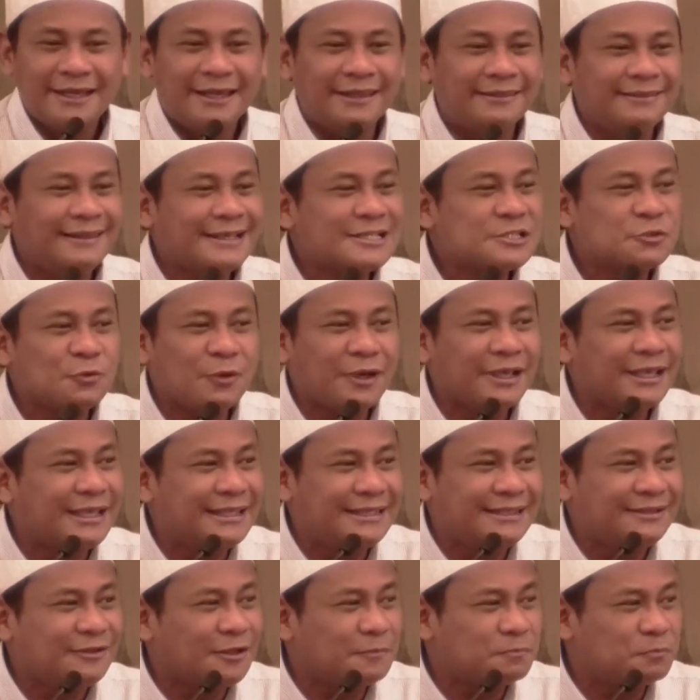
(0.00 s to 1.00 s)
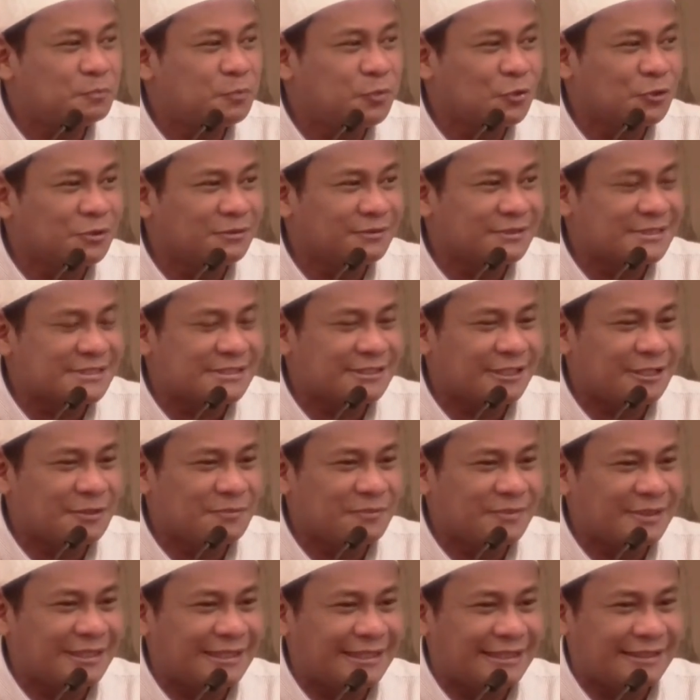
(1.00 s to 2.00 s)
And that's why it did not put
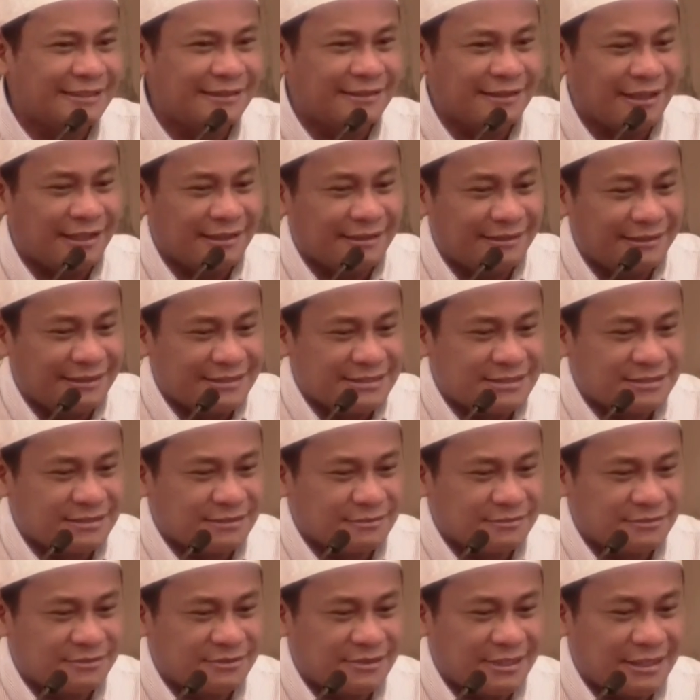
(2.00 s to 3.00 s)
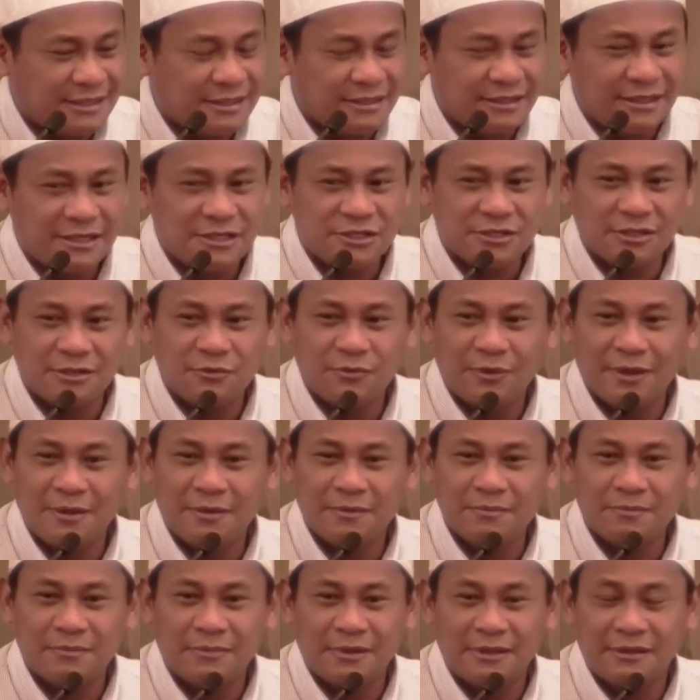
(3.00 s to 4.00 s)
Islam in this generation
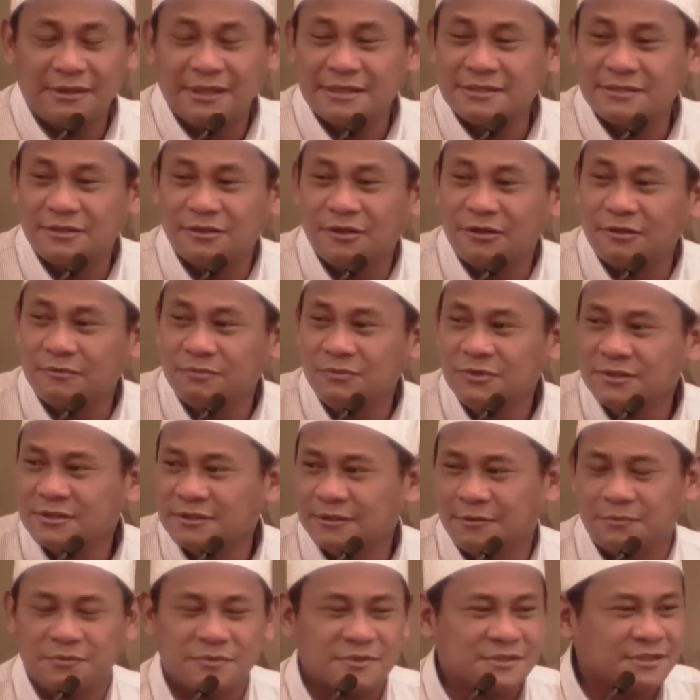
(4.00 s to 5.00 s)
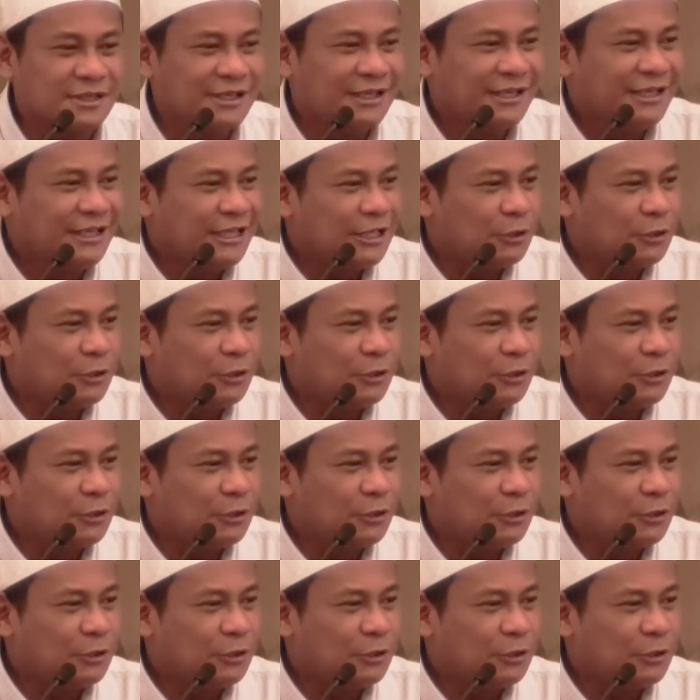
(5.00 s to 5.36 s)
where there's a lot of Muslims.